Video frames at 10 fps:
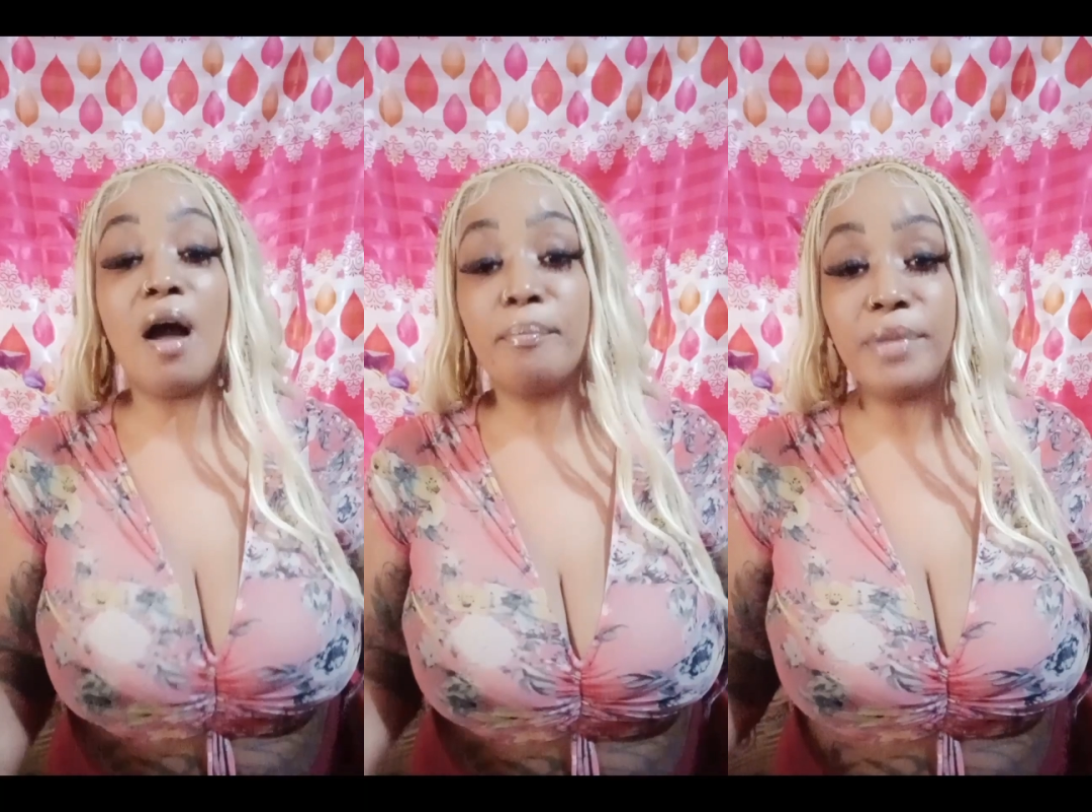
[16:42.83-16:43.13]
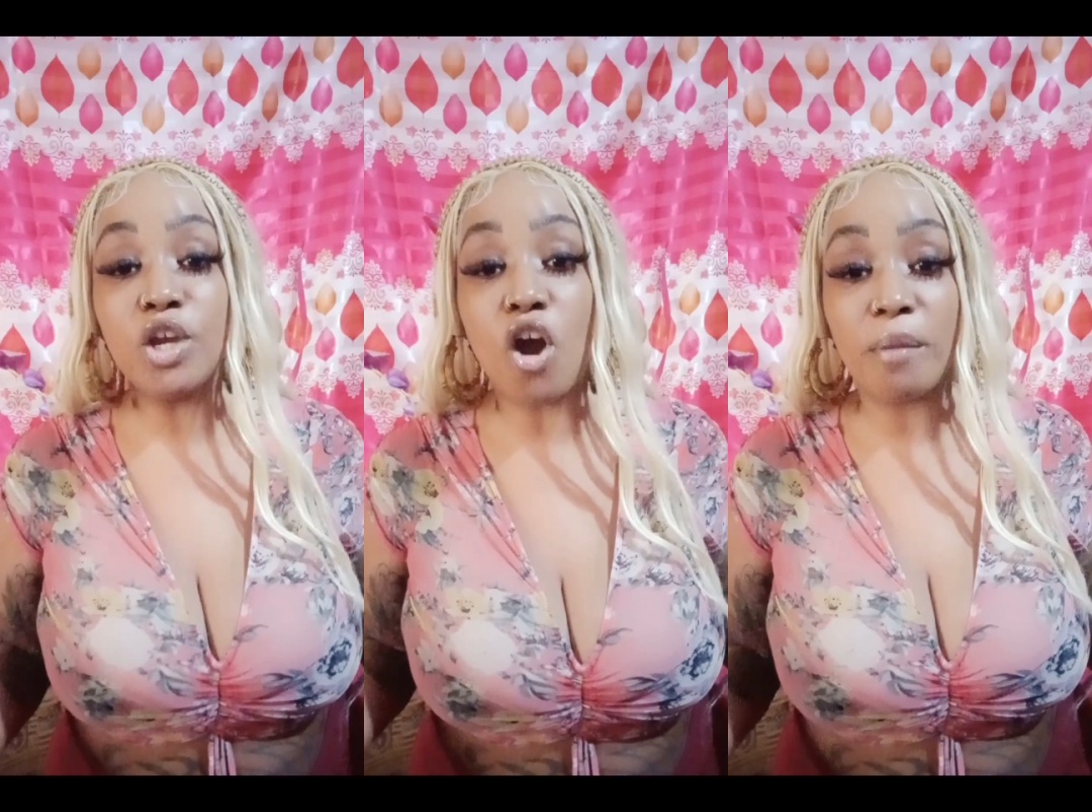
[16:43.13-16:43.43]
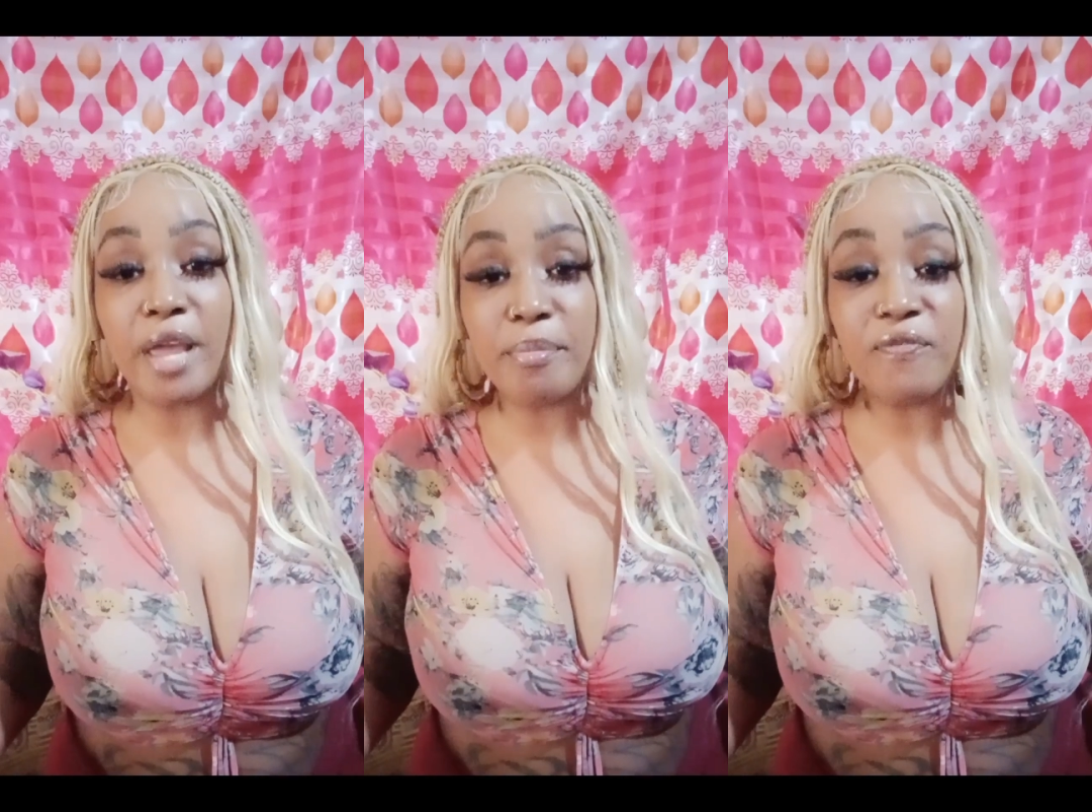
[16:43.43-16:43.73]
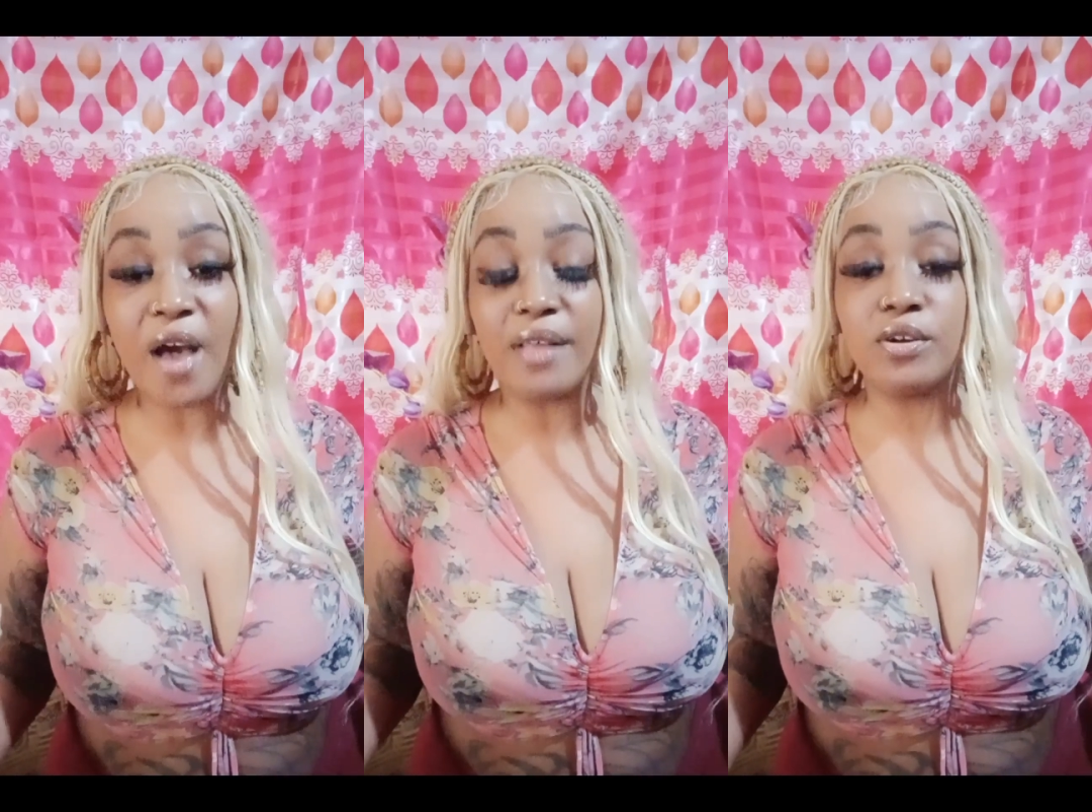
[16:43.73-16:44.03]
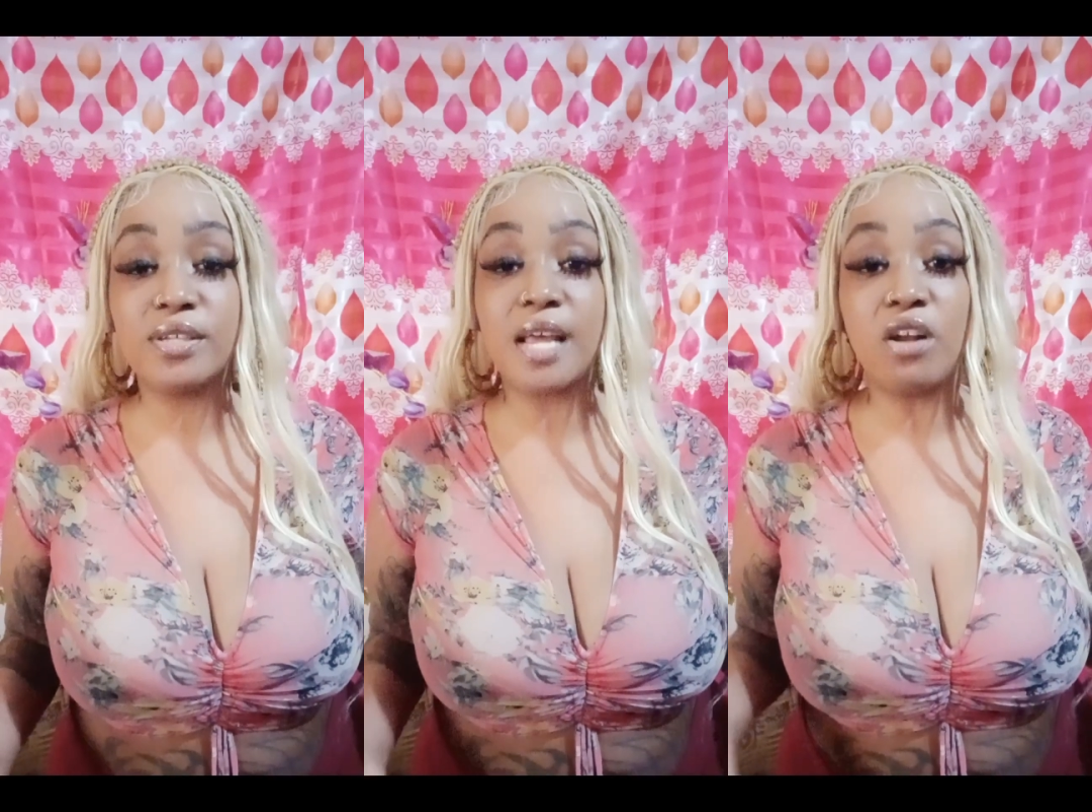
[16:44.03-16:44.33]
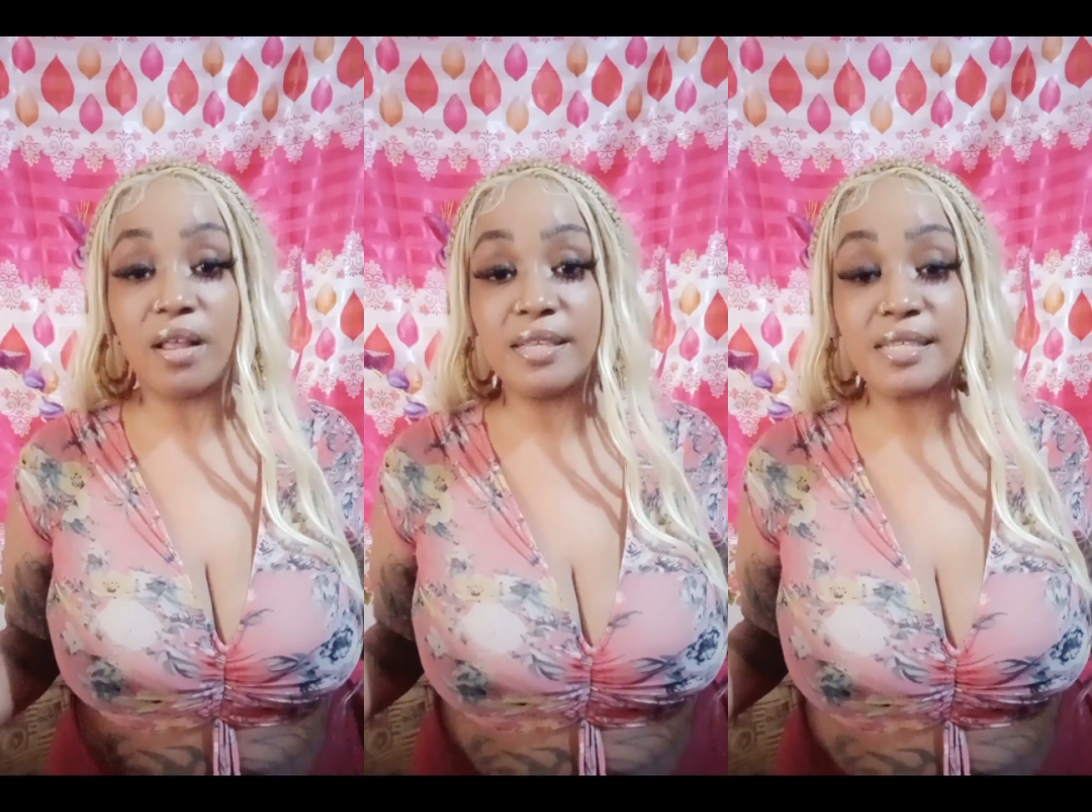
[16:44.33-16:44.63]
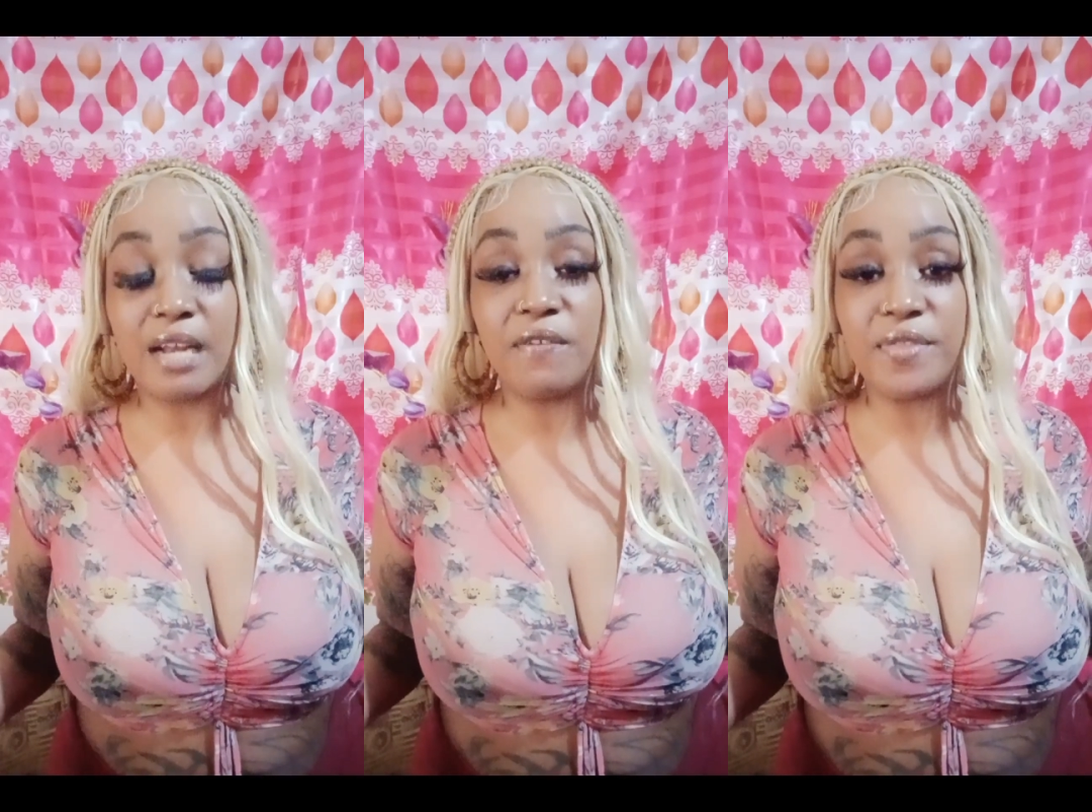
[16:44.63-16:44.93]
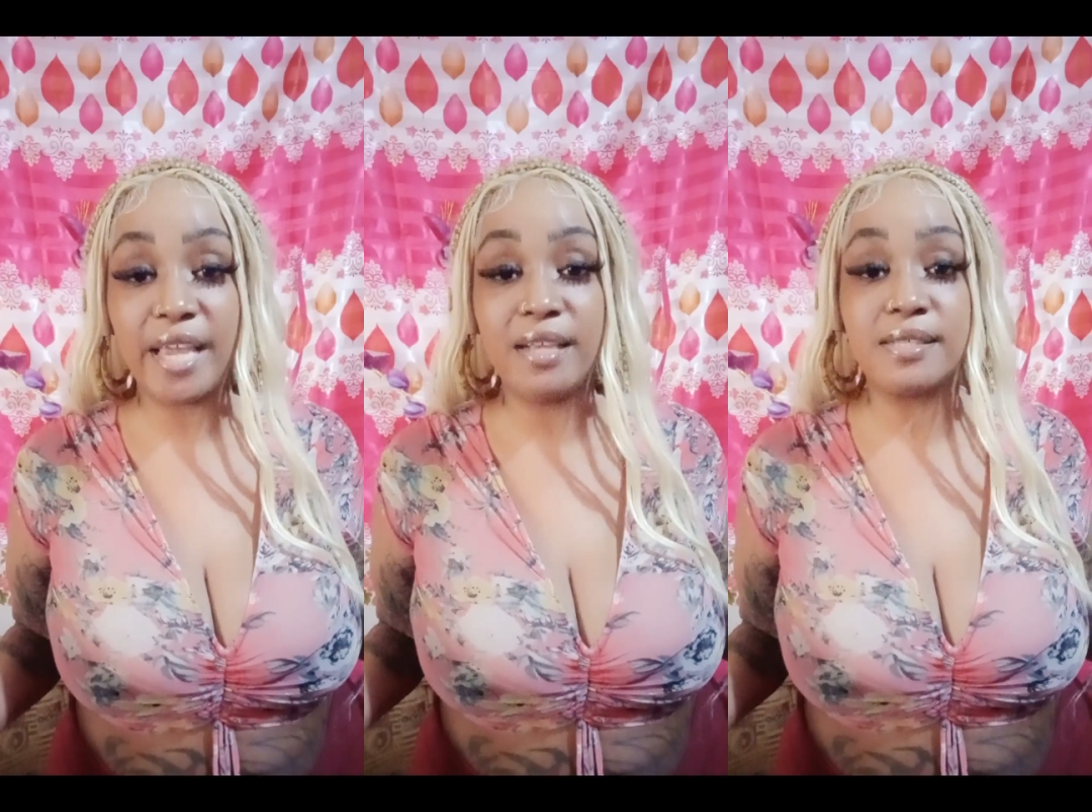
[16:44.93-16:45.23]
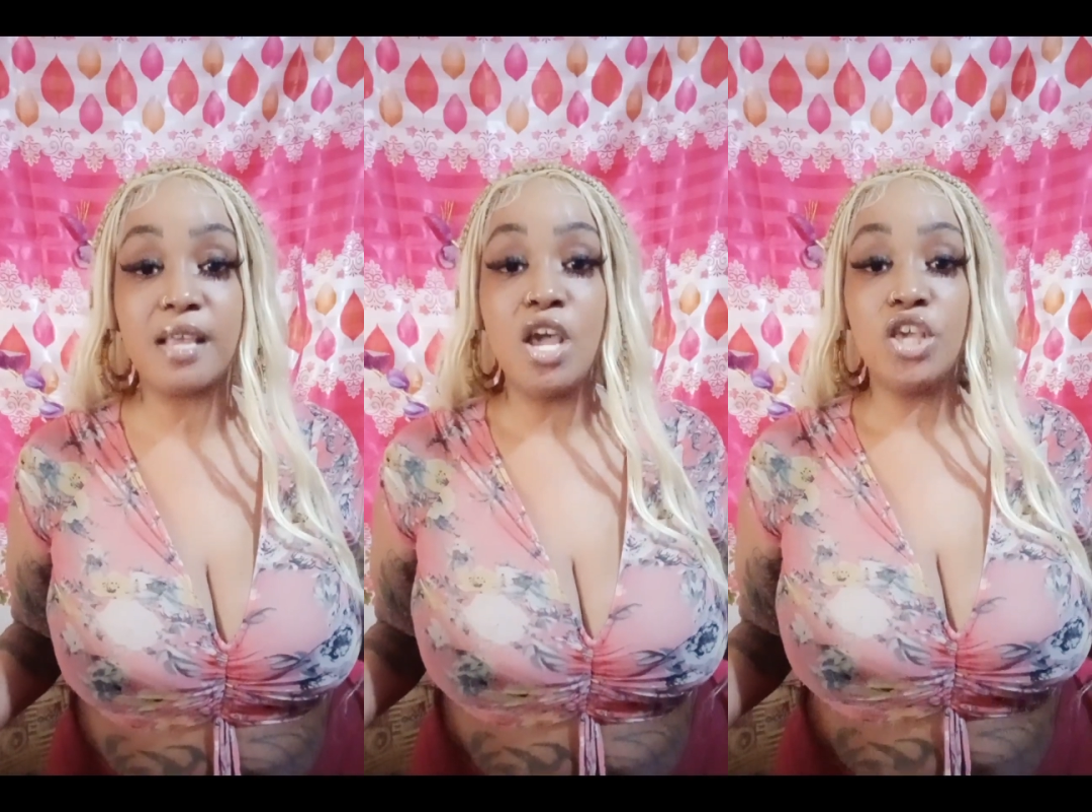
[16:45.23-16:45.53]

being called baby fathers and all these kind of things.